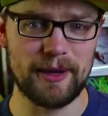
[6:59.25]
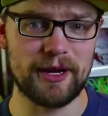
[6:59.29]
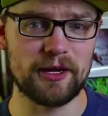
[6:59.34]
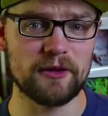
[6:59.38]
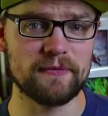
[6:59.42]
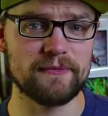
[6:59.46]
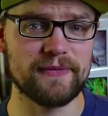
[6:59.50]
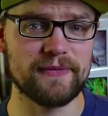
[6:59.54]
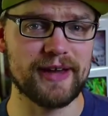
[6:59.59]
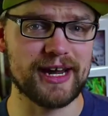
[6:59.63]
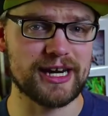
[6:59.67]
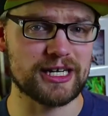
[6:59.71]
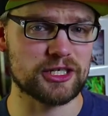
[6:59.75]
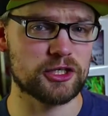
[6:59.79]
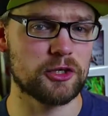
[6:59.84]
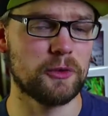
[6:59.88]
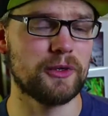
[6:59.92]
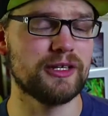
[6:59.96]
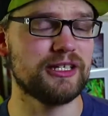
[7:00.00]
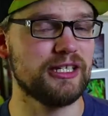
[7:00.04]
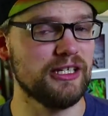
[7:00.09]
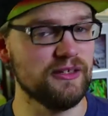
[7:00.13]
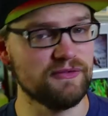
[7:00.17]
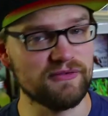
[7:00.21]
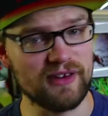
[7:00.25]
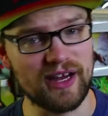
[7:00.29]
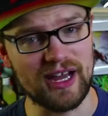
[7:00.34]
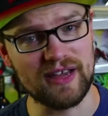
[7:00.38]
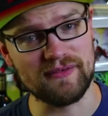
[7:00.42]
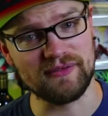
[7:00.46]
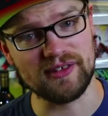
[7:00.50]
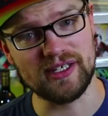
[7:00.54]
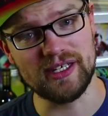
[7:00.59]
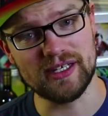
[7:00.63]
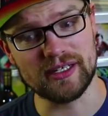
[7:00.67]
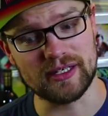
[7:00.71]
matter of fact,
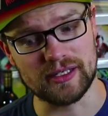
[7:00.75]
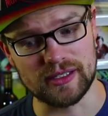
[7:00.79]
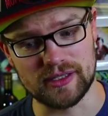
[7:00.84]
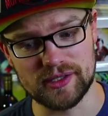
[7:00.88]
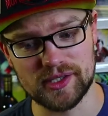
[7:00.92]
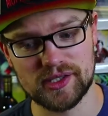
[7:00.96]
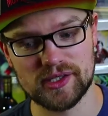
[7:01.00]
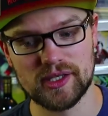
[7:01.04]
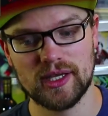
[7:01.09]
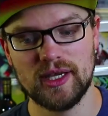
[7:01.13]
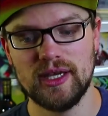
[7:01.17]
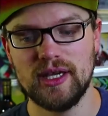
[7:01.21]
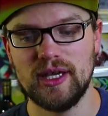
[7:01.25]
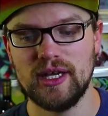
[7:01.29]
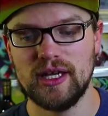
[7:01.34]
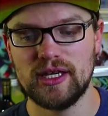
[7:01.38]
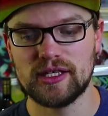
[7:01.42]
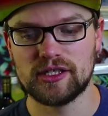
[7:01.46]
25 years